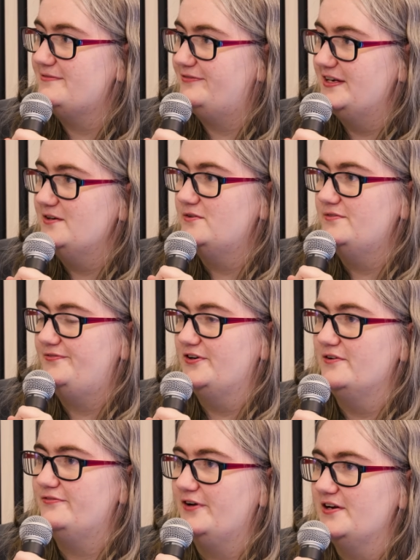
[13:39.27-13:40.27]
feel
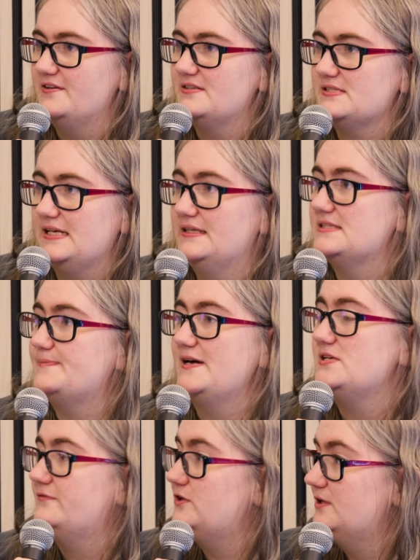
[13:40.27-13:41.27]
for folks. And
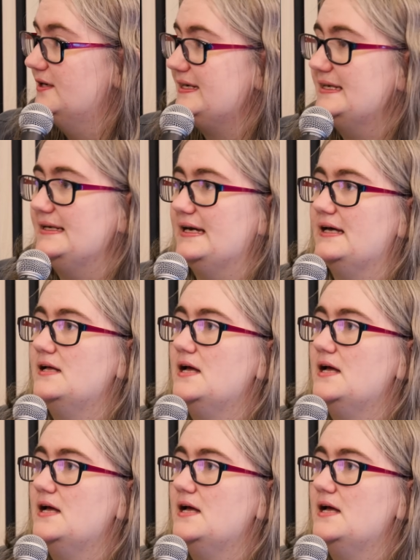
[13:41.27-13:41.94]
especially if you look at it,